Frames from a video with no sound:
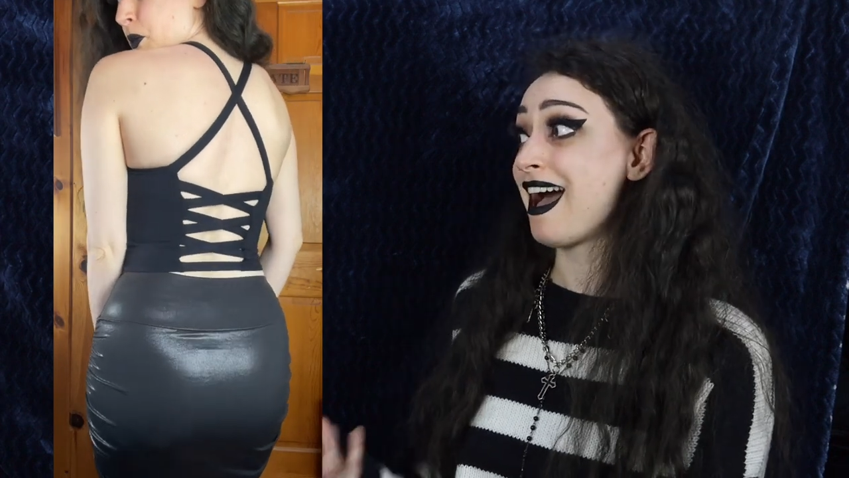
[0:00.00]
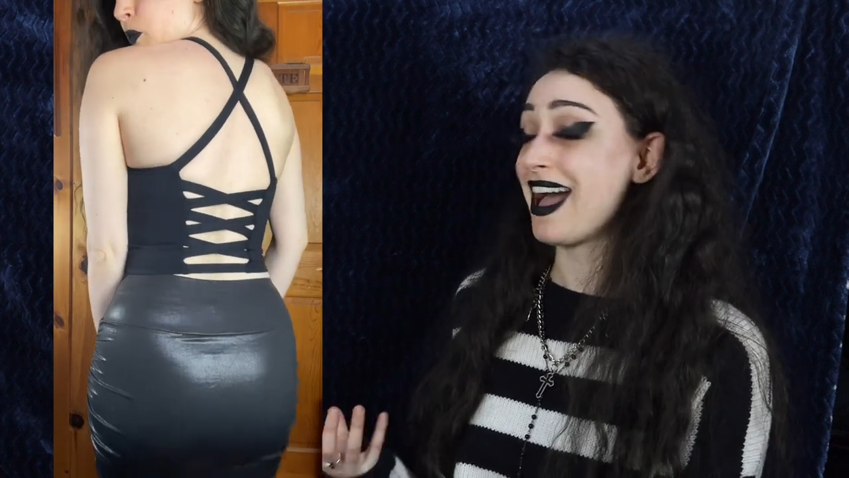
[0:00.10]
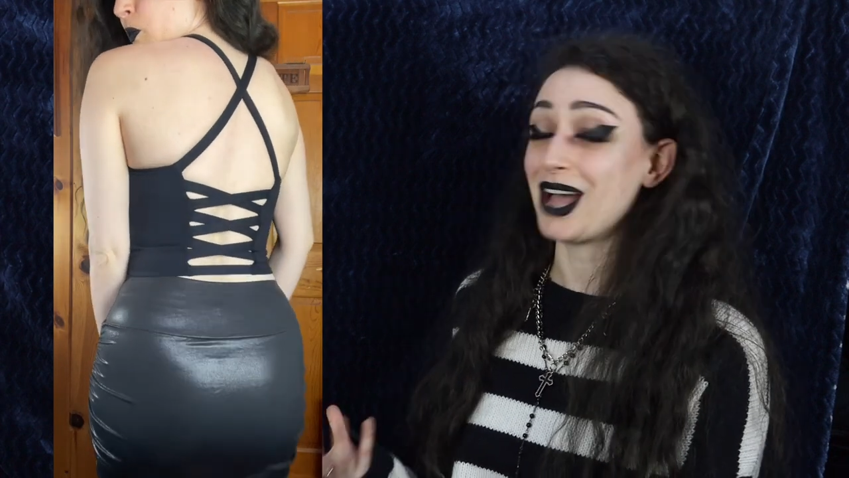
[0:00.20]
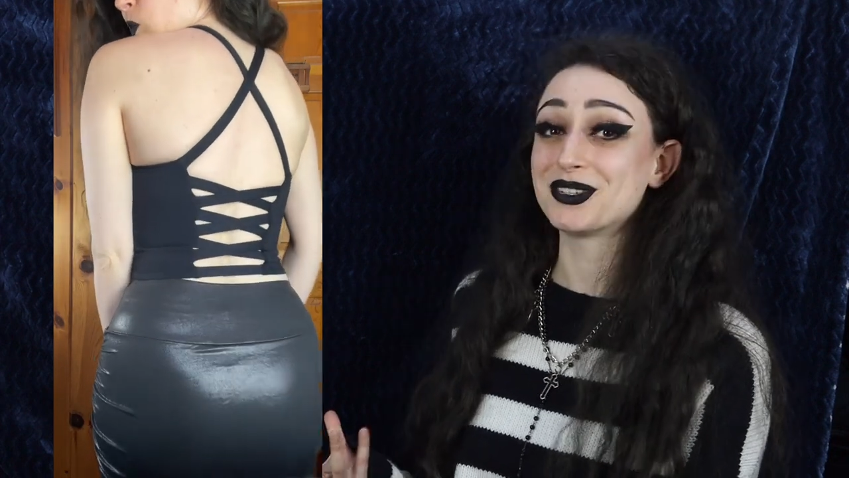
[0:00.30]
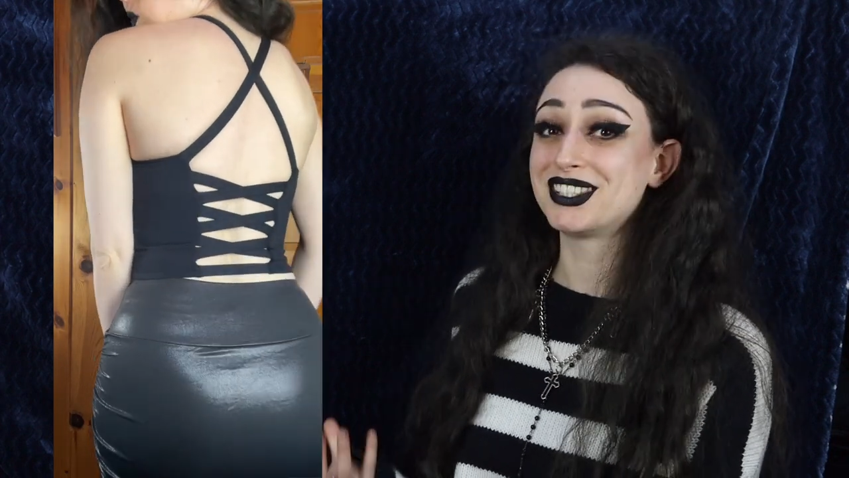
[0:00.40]

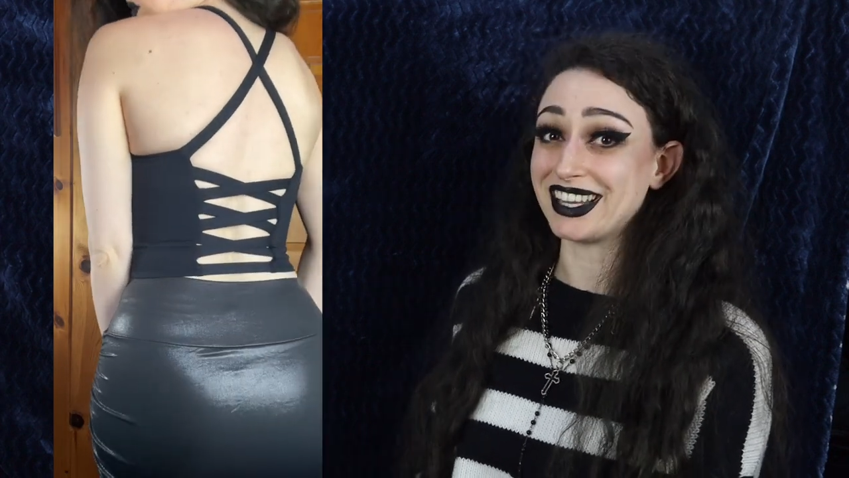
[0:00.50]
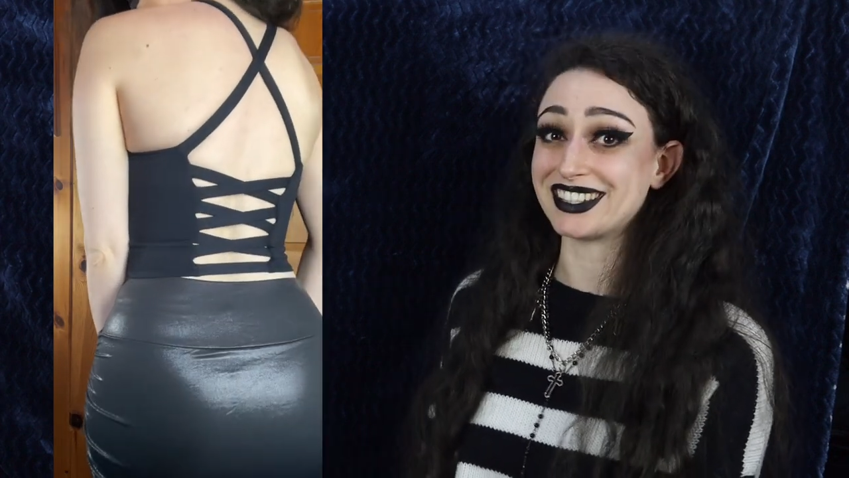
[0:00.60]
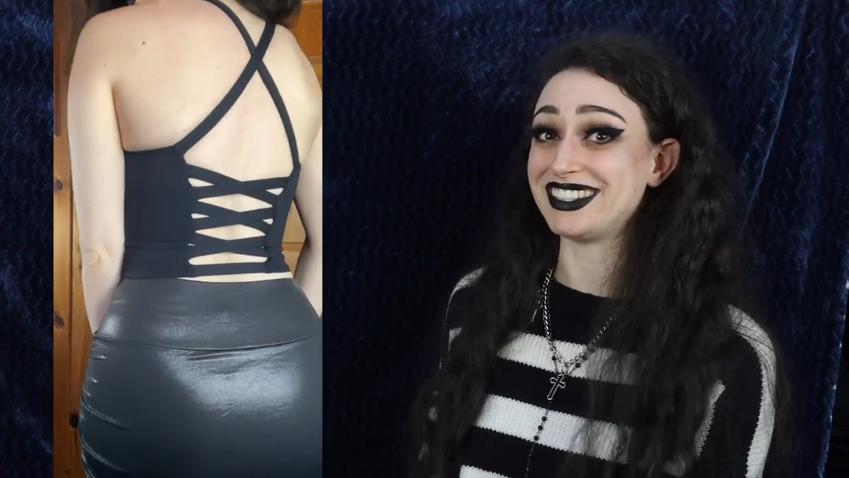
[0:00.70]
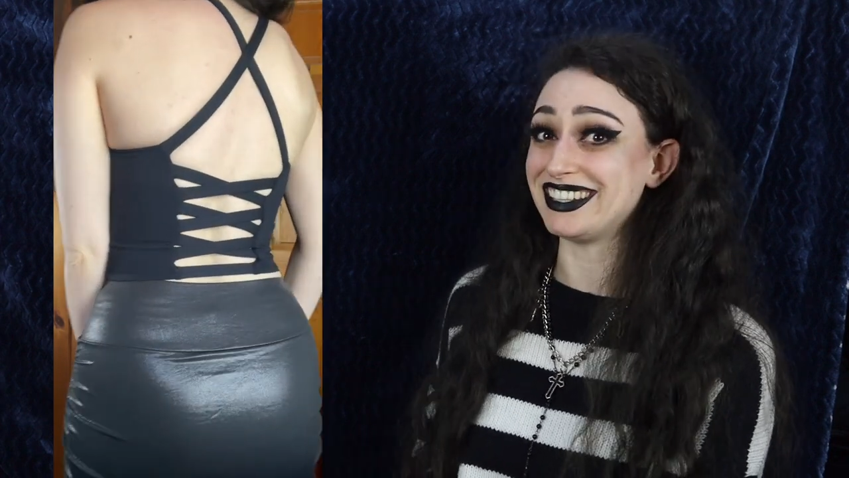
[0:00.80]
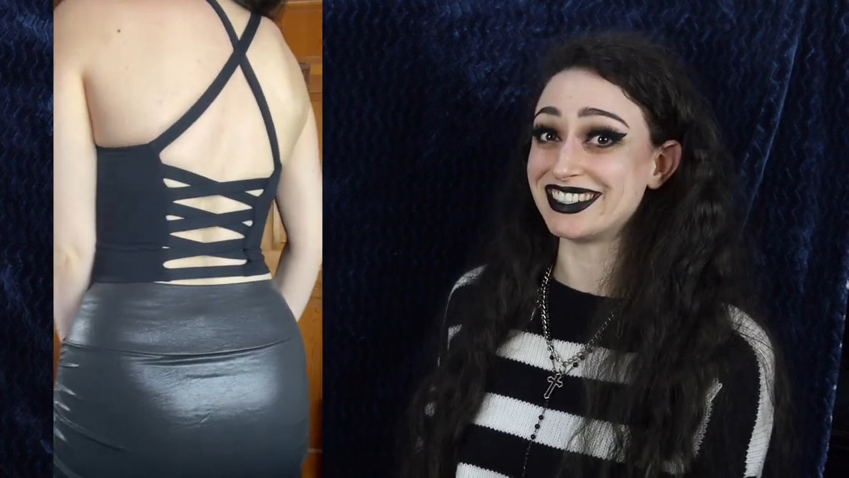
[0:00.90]
How
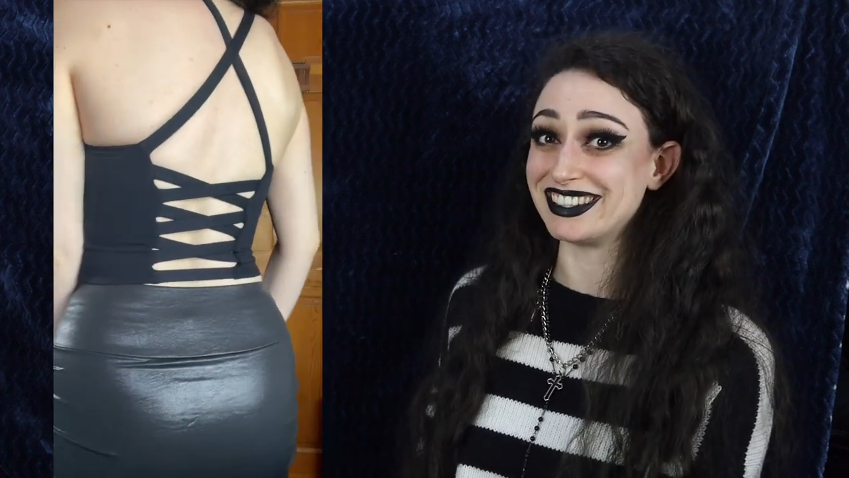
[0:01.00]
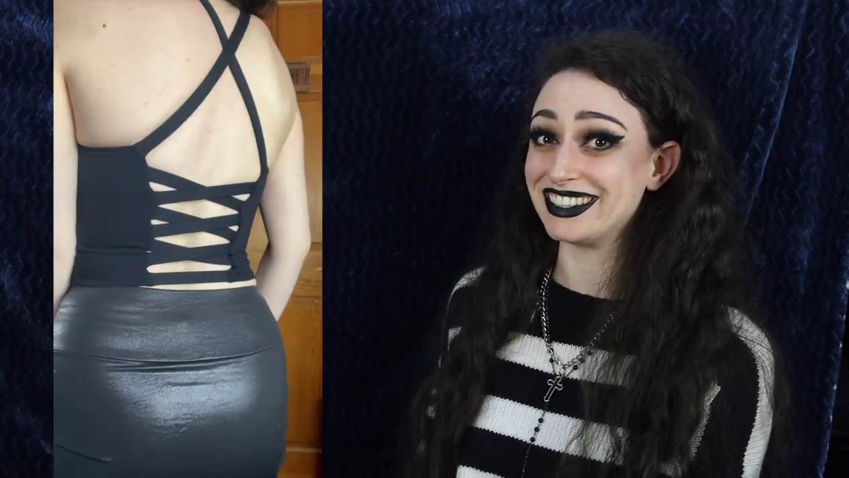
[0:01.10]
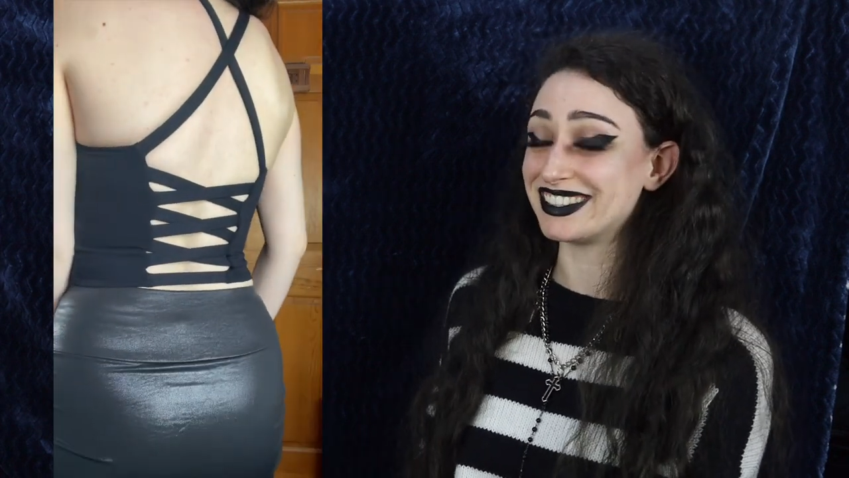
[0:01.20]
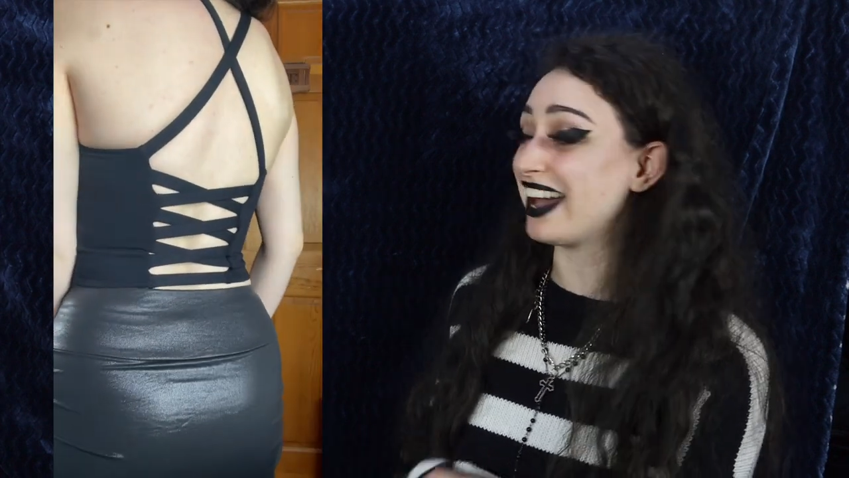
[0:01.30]
sexy is this?